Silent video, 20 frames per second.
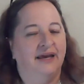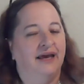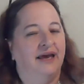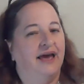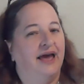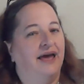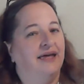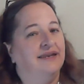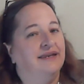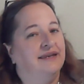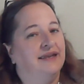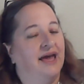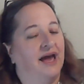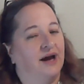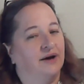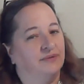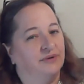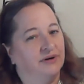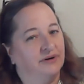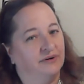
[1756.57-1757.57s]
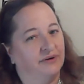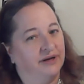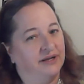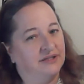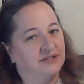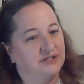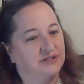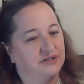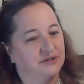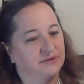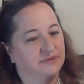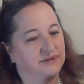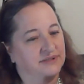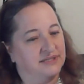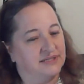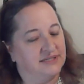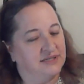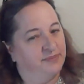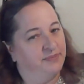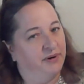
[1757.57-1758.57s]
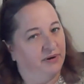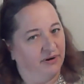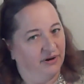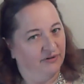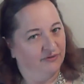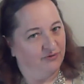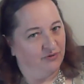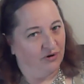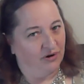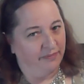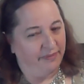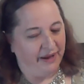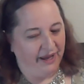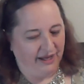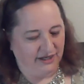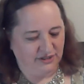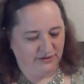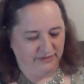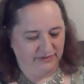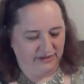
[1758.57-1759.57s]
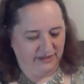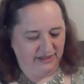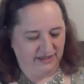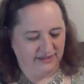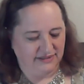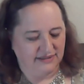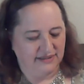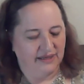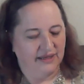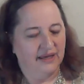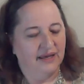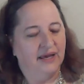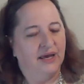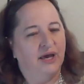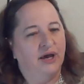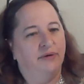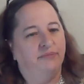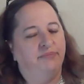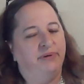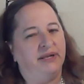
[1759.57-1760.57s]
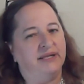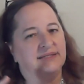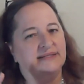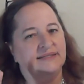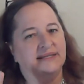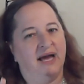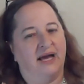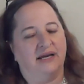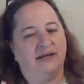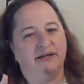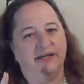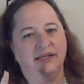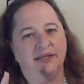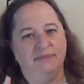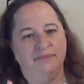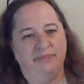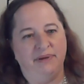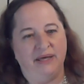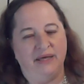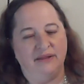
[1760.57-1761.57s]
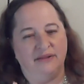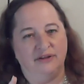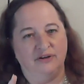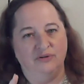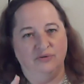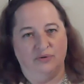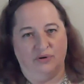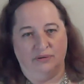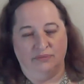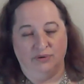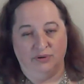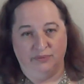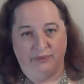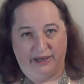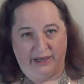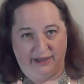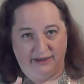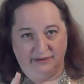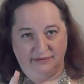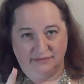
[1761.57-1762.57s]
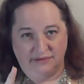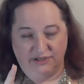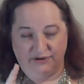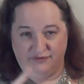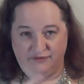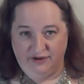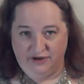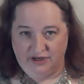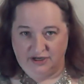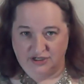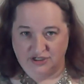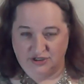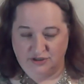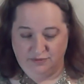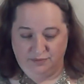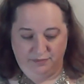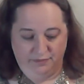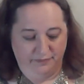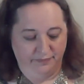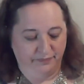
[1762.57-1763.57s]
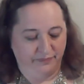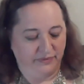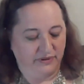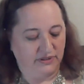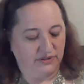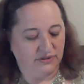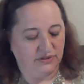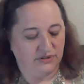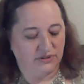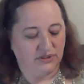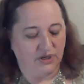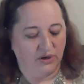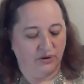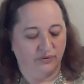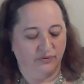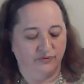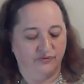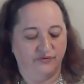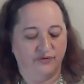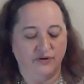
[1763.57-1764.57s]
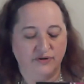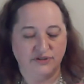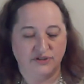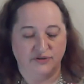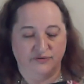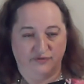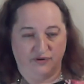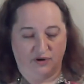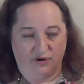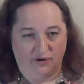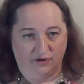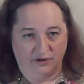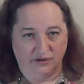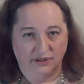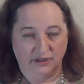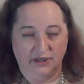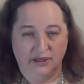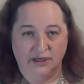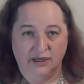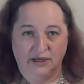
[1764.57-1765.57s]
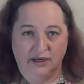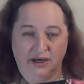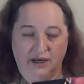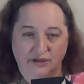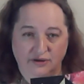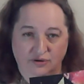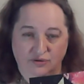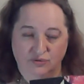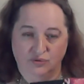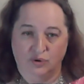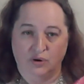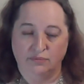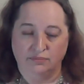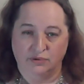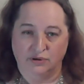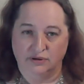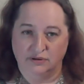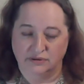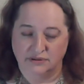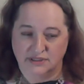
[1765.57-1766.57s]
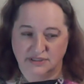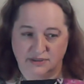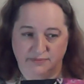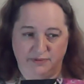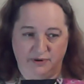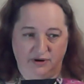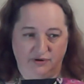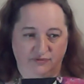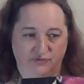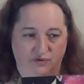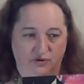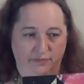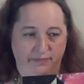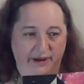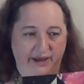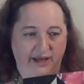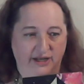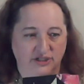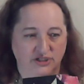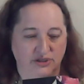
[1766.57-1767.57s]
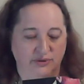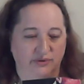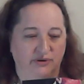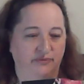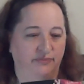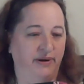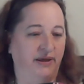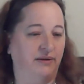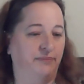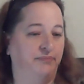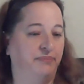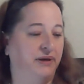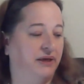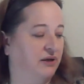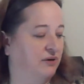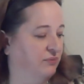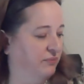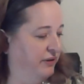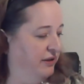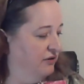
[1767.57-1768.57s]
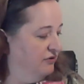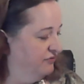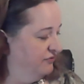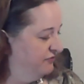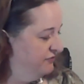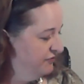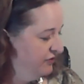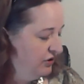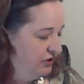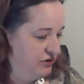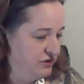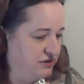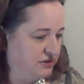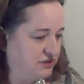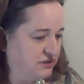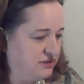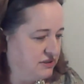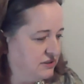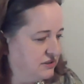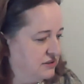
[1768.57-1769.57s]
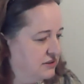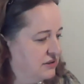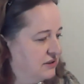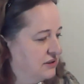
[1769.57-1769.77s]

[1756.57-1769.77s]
and now we're going to do a disappearing 4-patch with this, but it's not going to be the normal way to finish. So first of all, on your normal disappearing 4-patch, you would have made a pinwheel first,